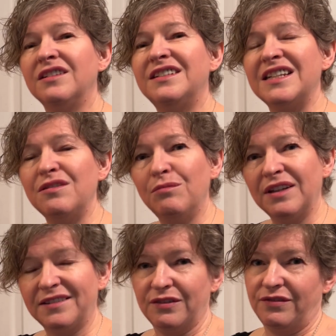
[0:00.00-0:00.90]

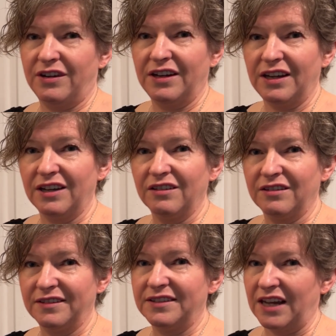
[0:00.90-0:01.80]
demystifying
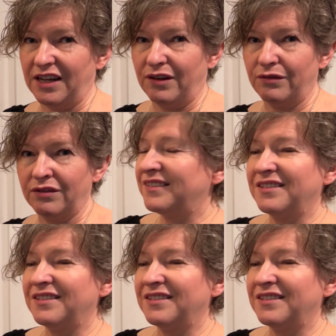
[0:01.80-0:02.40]
the stave.